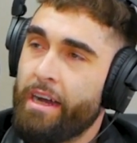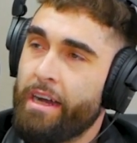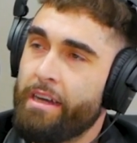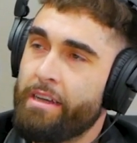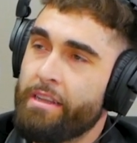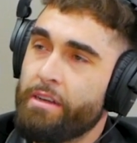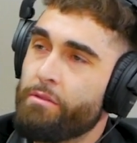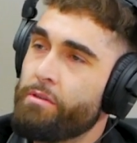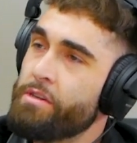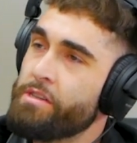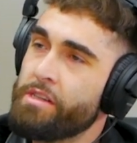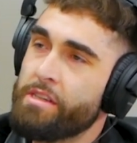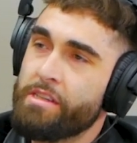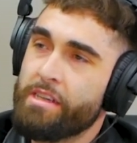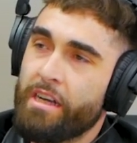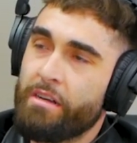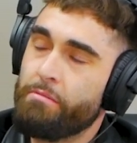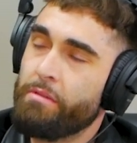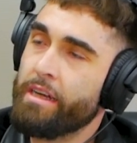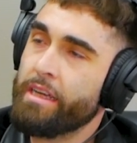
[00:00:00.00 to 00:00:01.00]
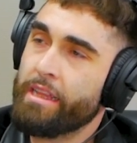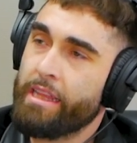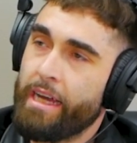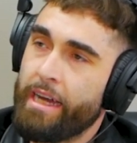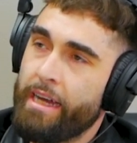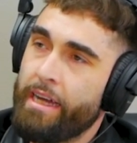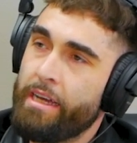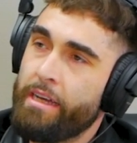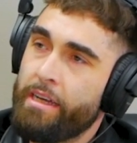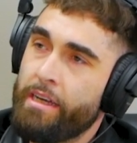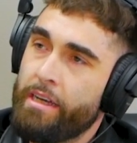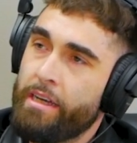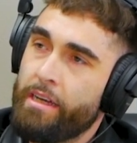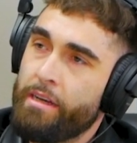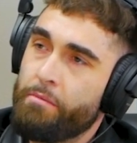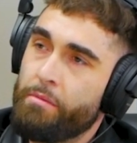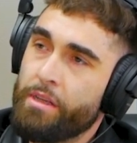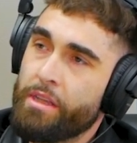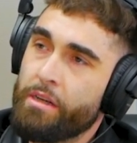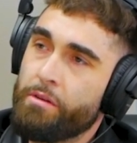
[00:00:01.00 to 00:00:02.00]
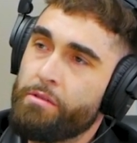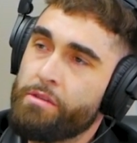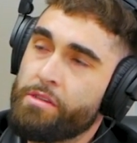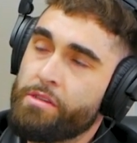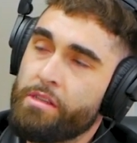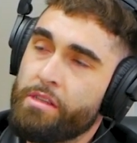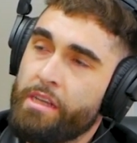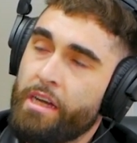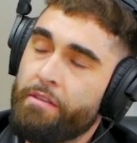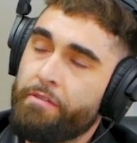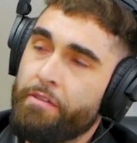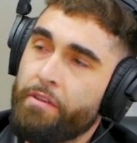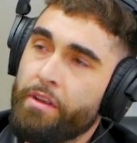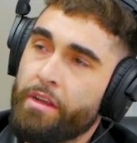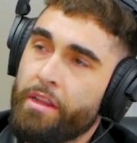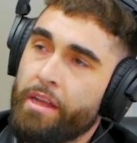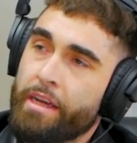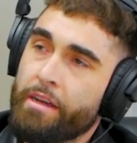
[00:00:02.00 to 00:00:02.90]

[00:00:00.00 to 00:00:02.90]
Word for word: I, there wasn't a time like that. Yeah, no. But there was definitely either.